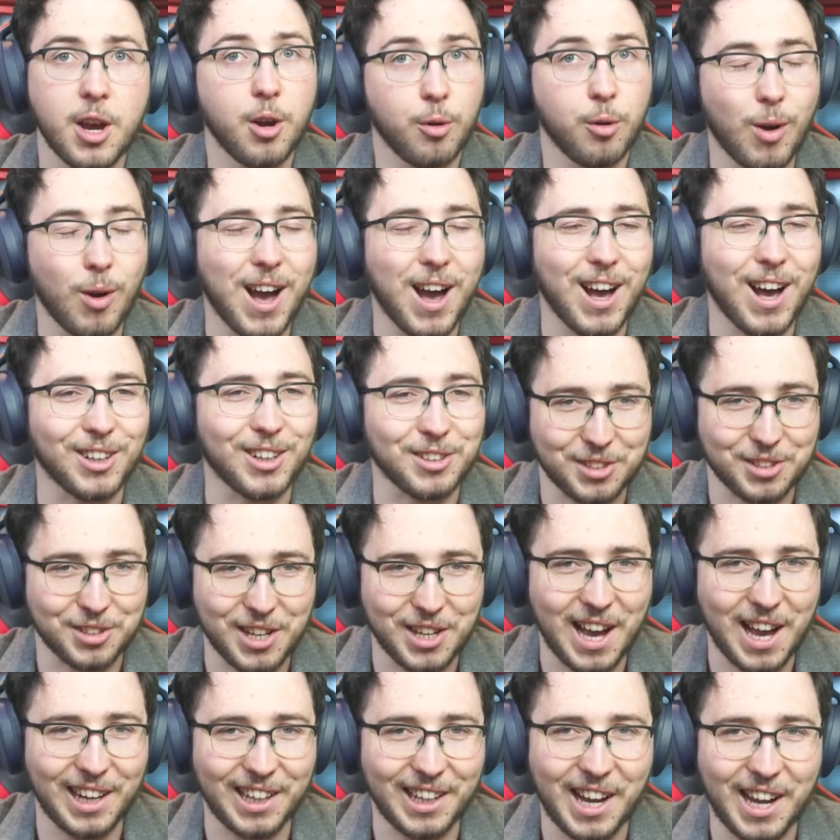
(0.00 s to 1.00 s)
Well,
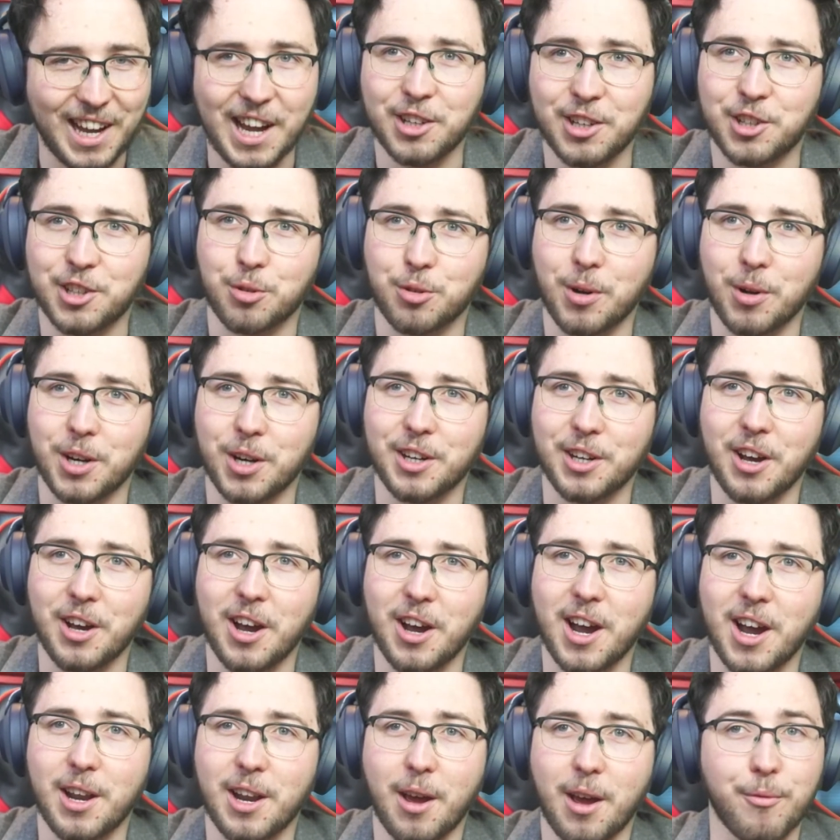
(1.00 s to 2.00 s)
Sally, age
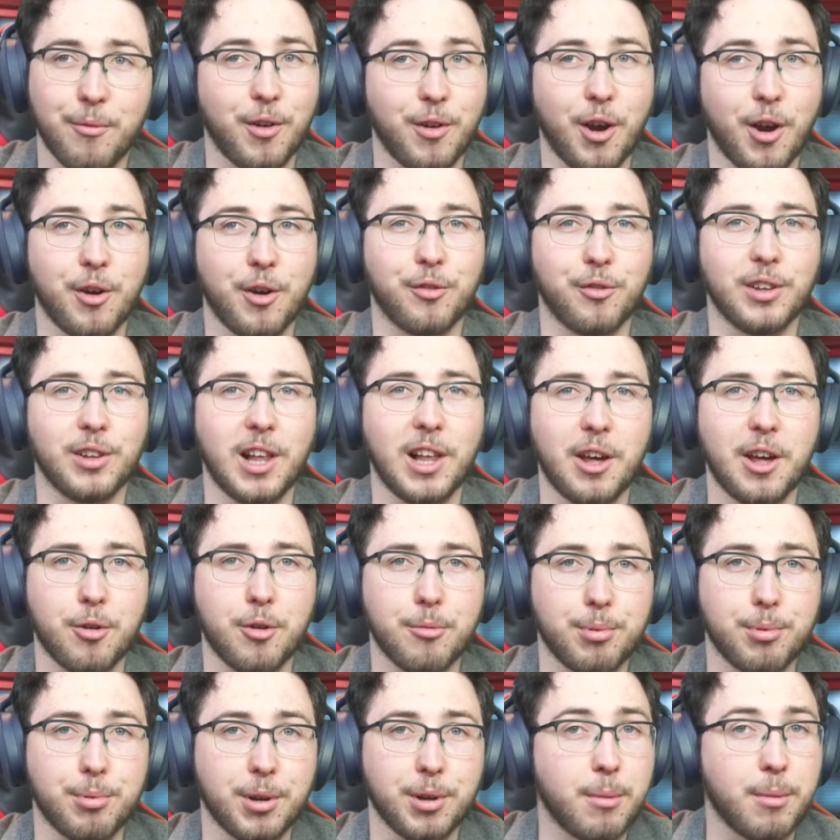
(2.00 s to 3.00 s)
29, I'm very
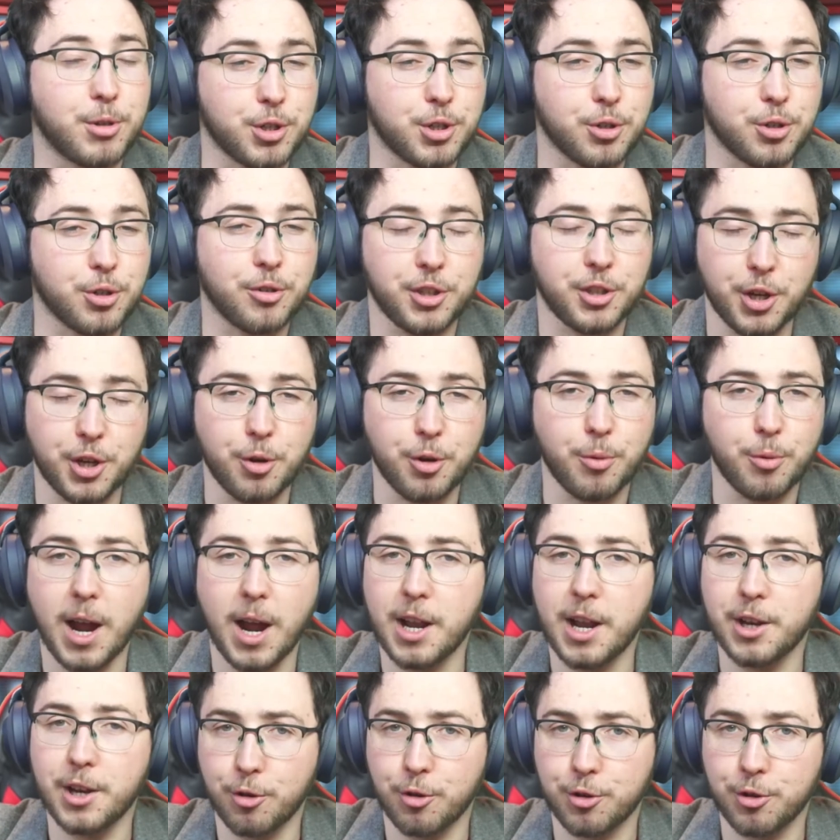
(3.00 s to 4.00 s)
flattered, but I'm sure you
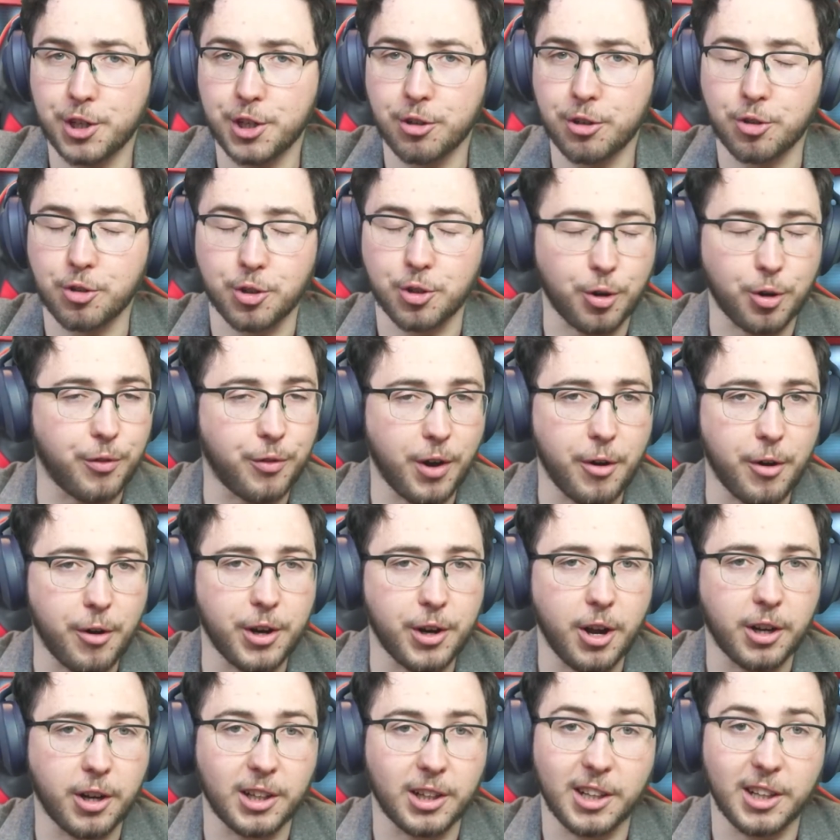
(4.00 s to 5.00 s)
and your children are
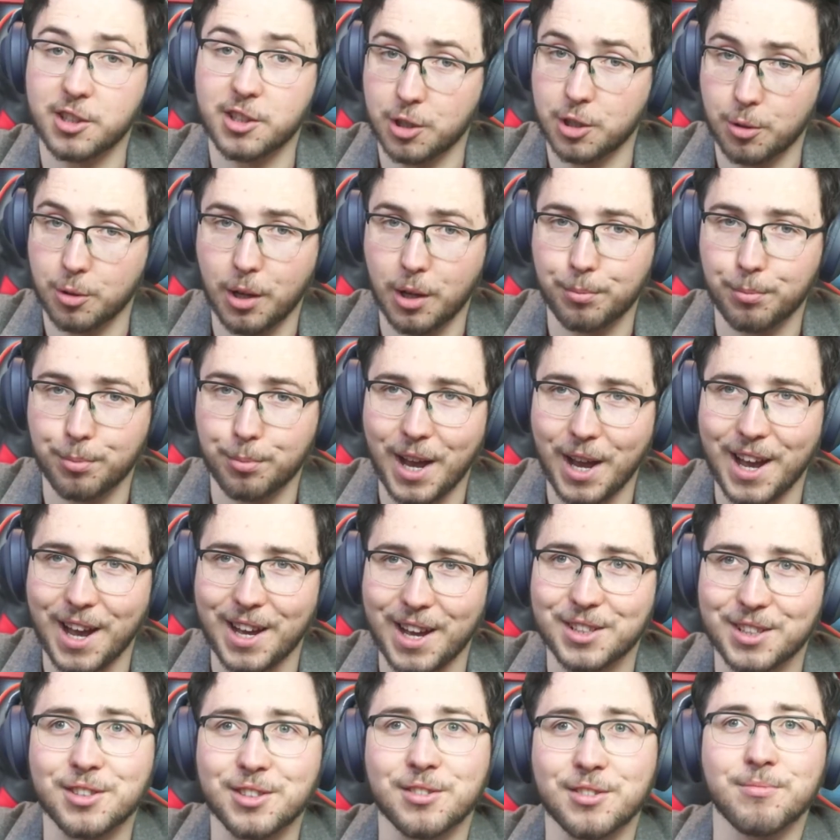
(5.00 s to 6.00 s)
very ugly, so I'll
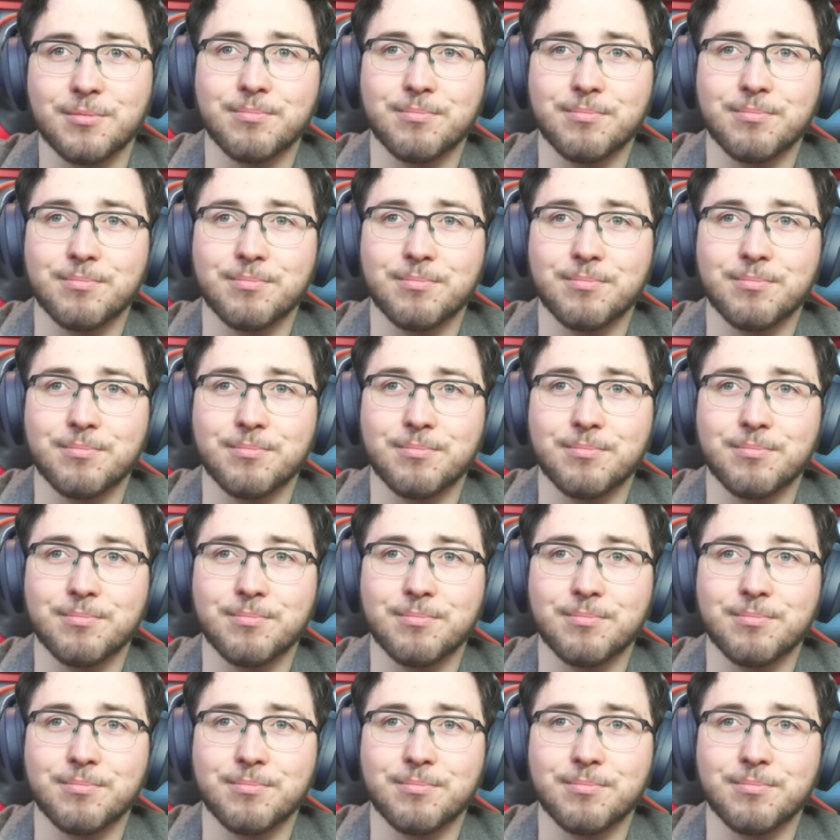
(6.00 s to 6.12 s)
pass.